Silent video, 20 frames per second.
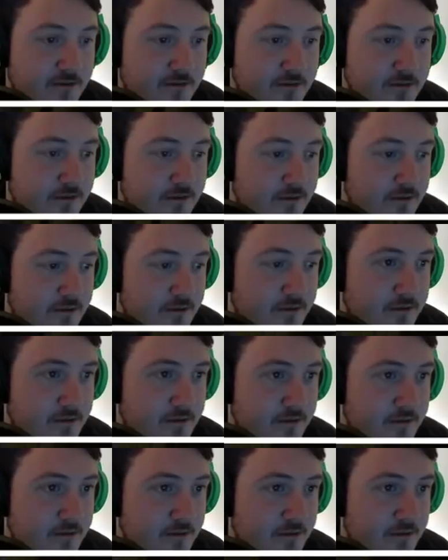Be a
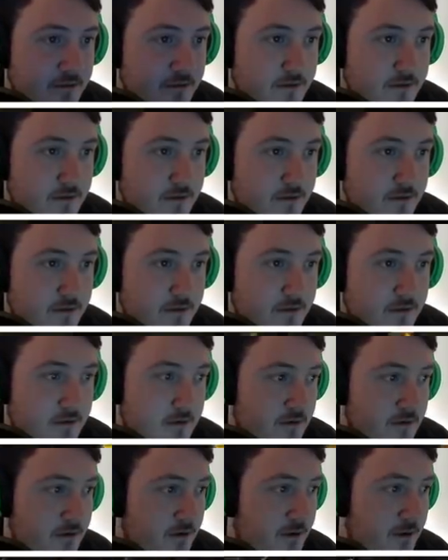piggy, piggy.
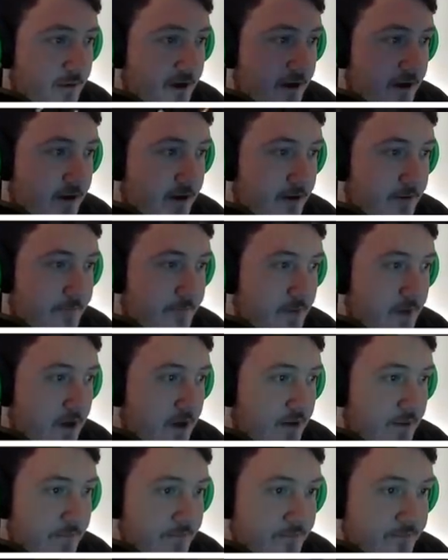Where am I going?
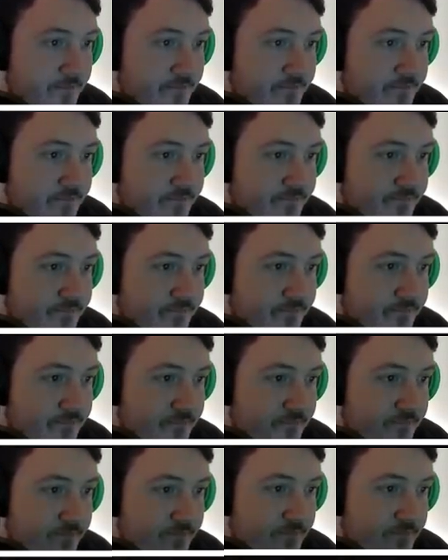Coach's little piggy.